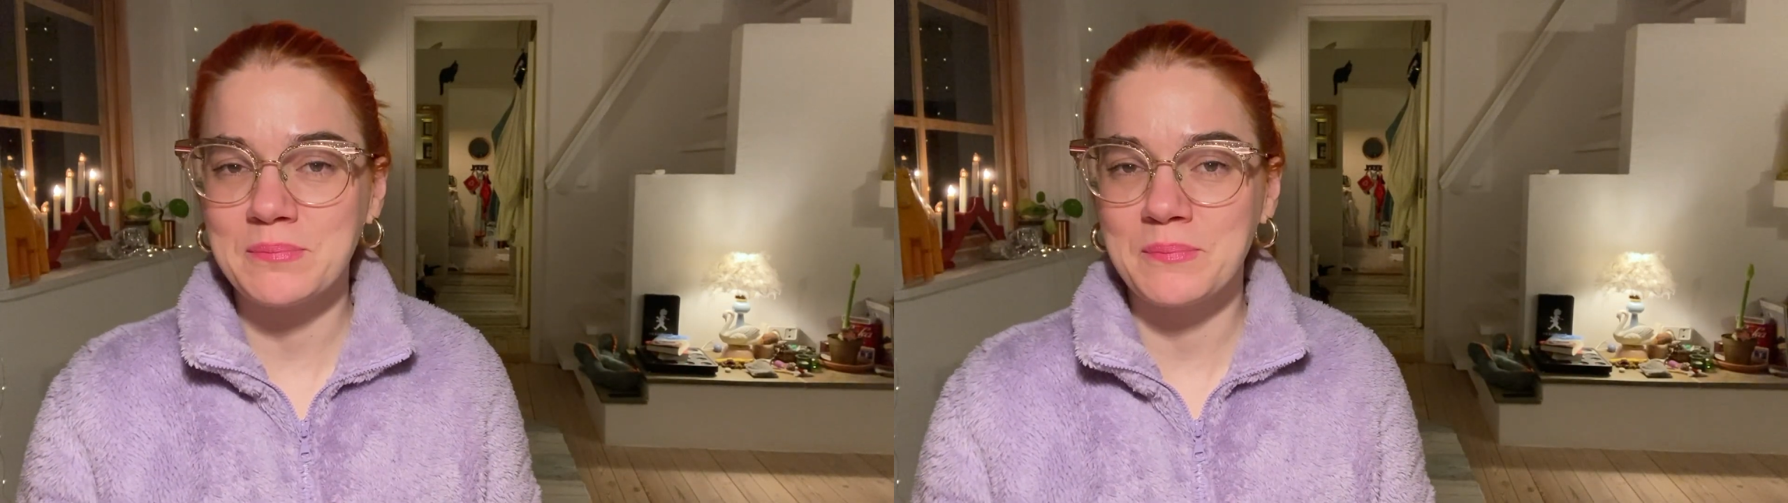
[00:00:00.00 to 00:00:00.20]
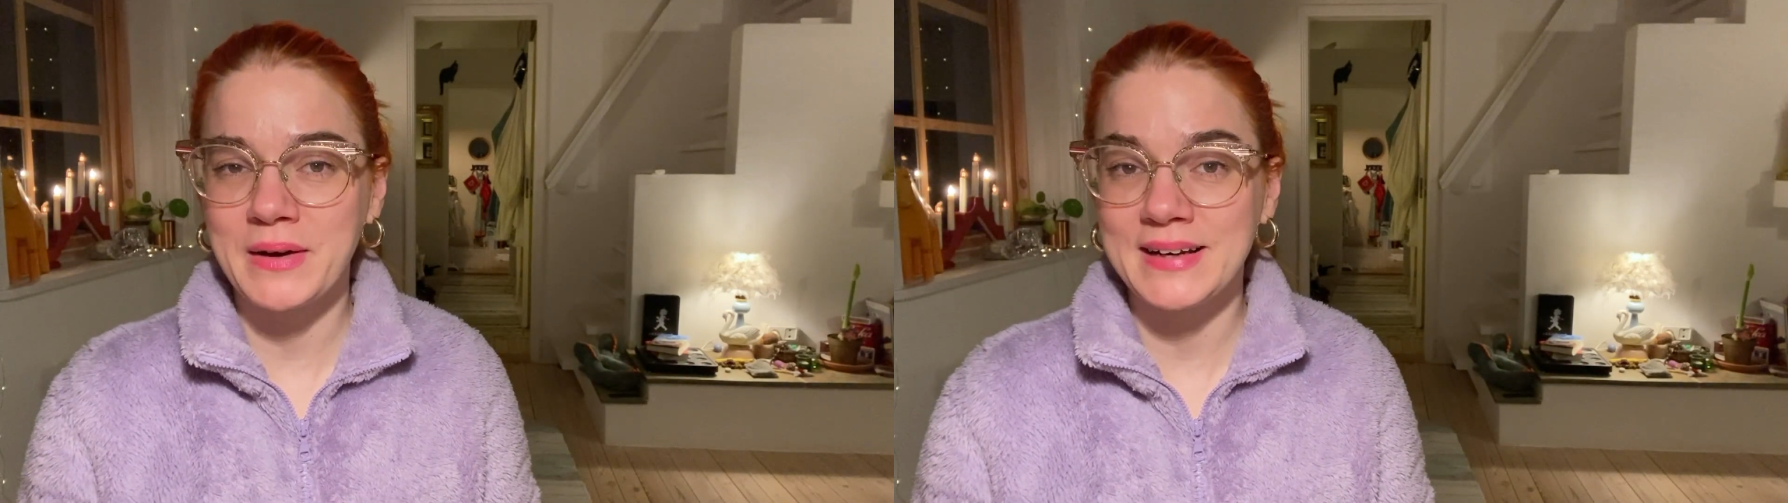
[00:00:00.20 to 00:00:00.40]

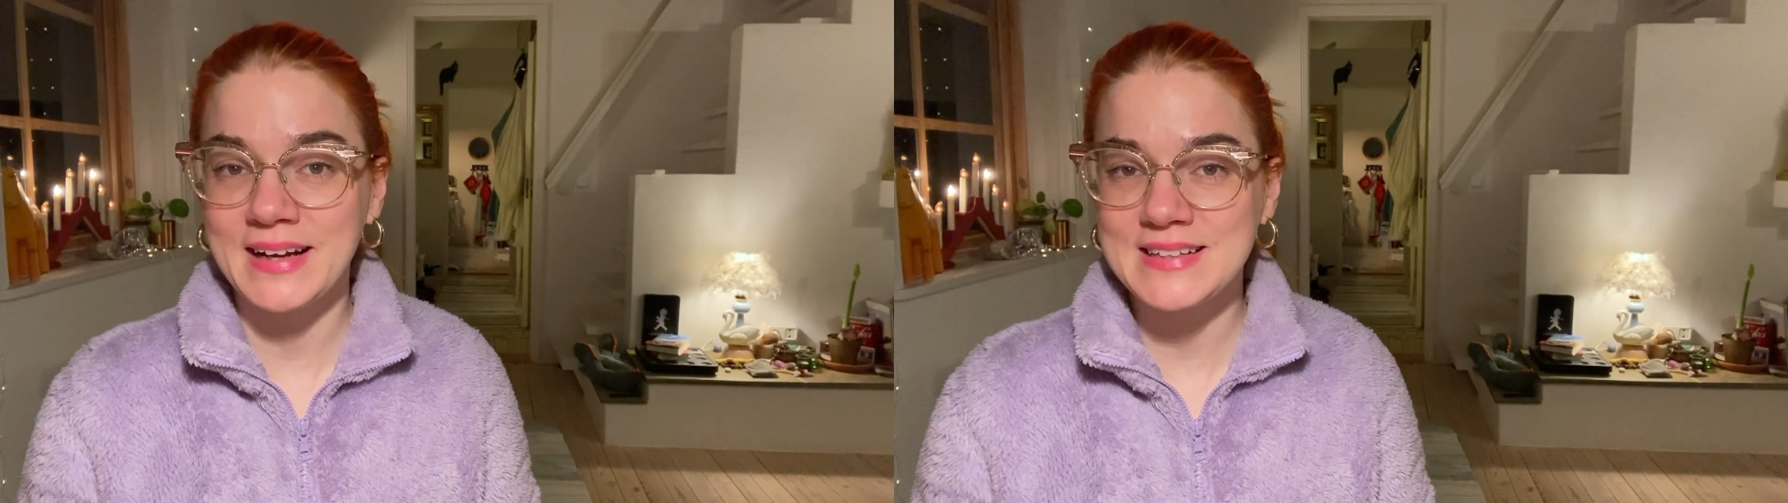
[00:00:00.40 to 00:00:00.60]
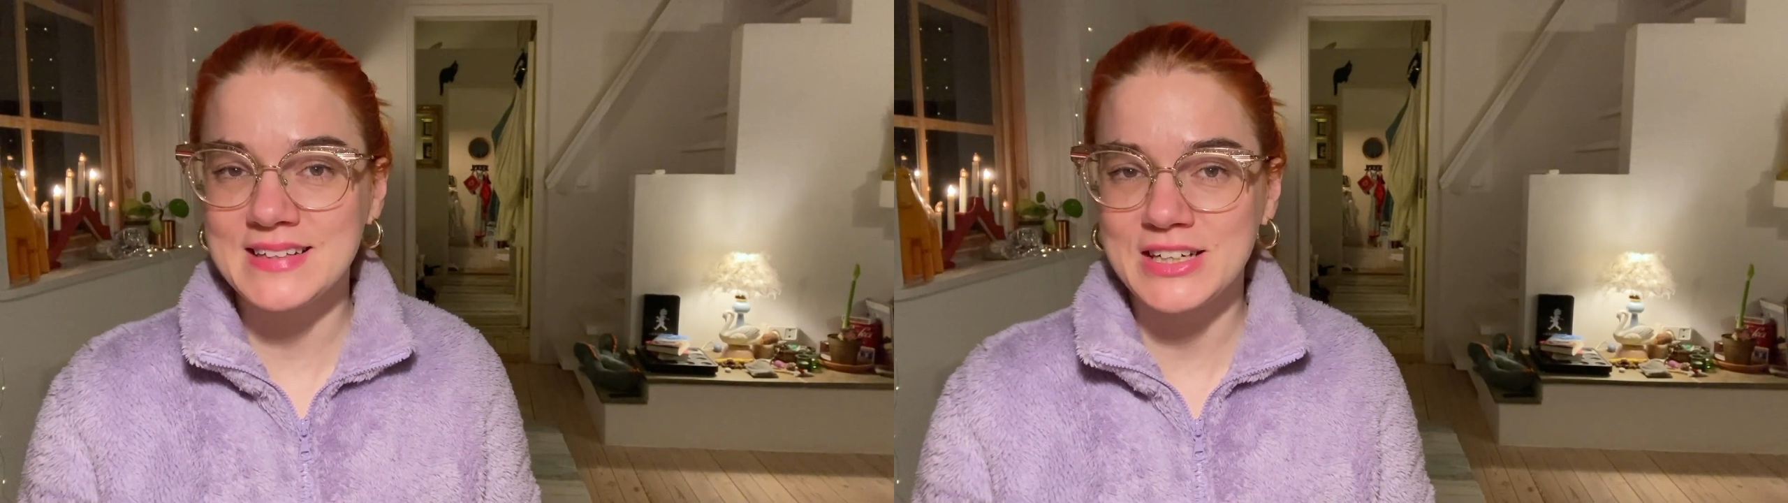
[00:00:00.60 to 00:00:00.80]
my
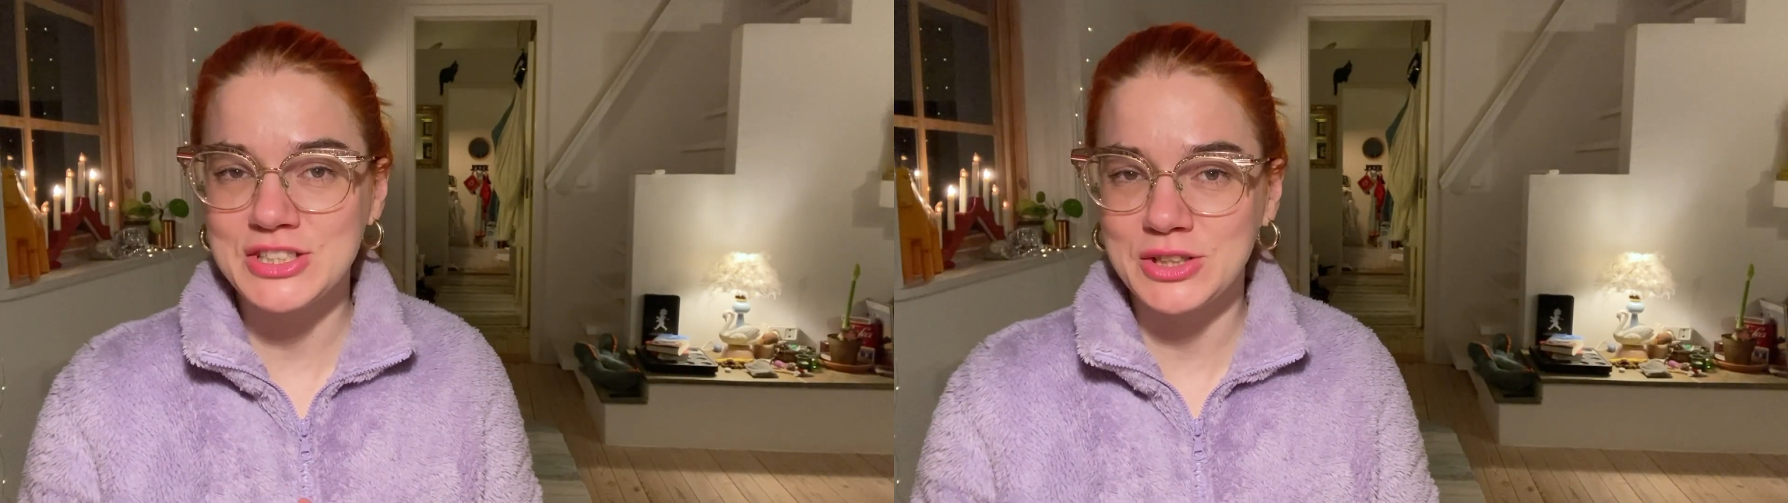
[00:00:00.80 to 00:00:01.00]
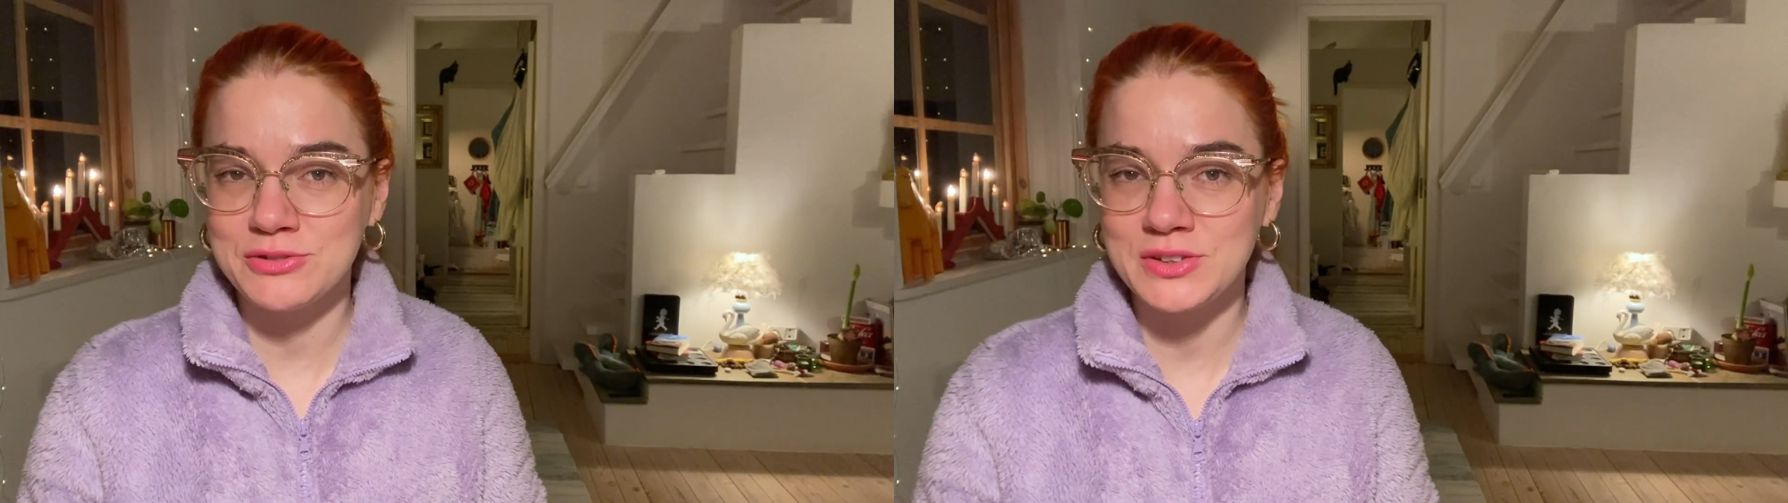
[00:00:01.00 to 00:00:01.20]
next
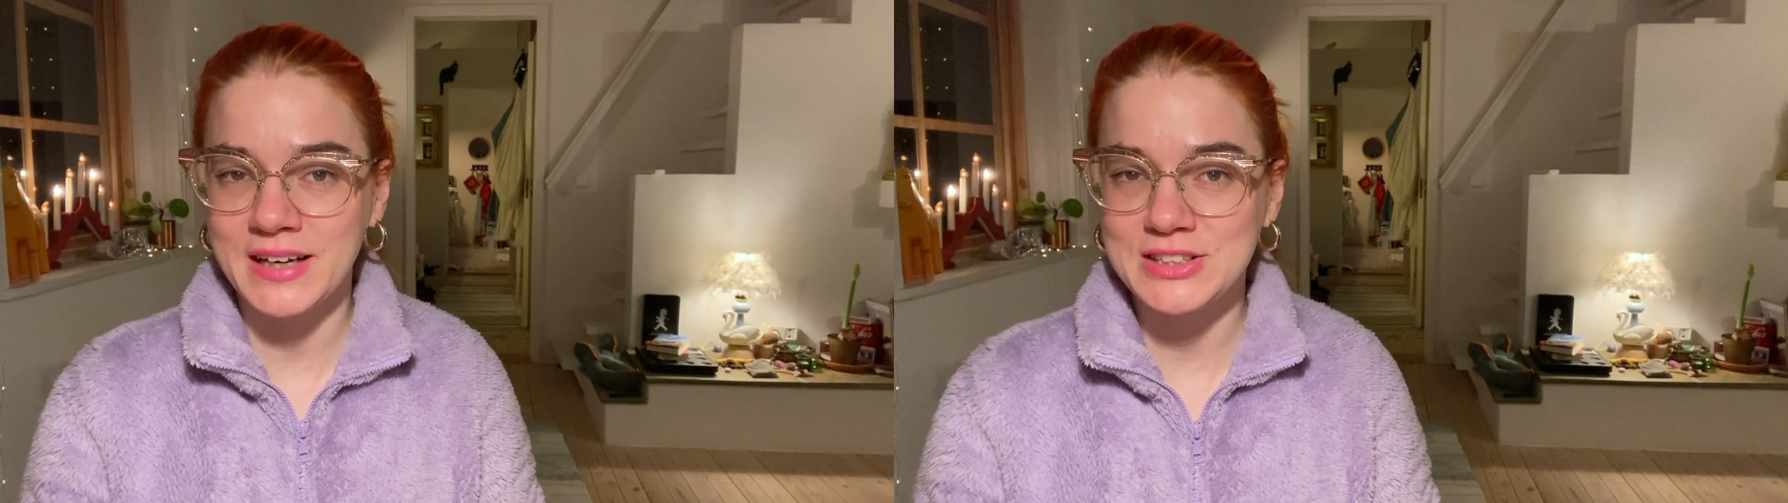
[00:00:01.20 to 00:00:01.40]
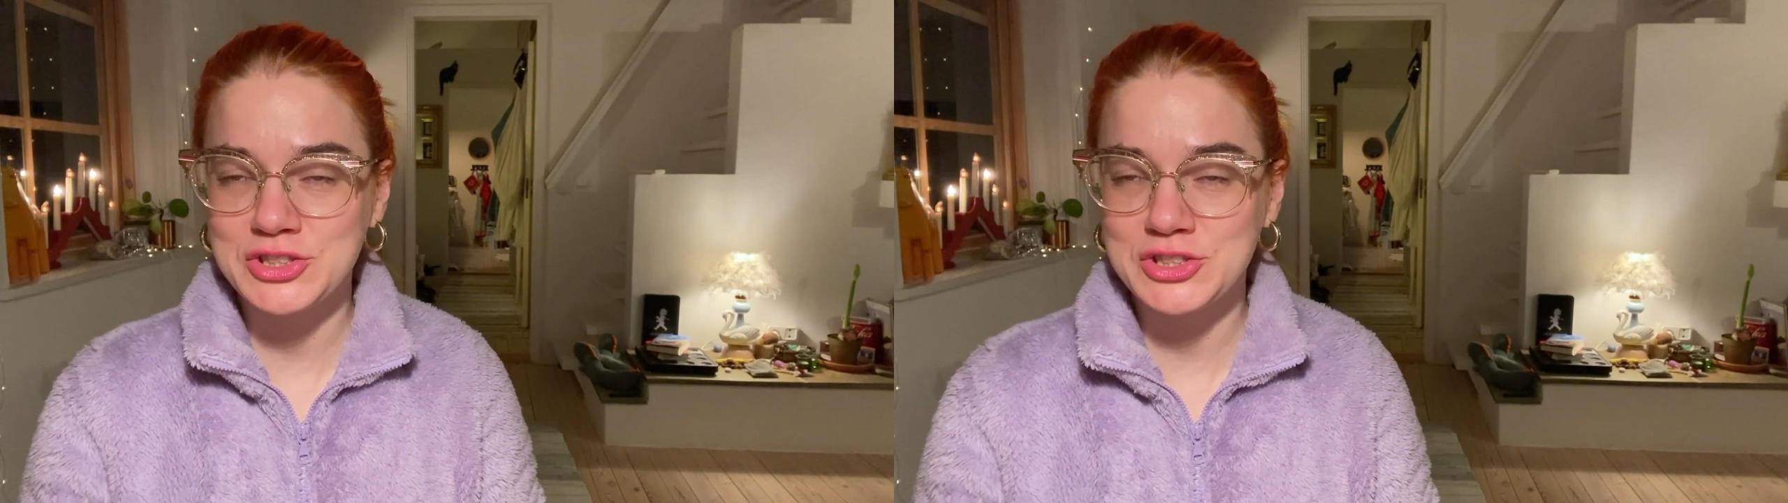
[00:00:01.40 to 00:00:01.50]
eyeshadow roulette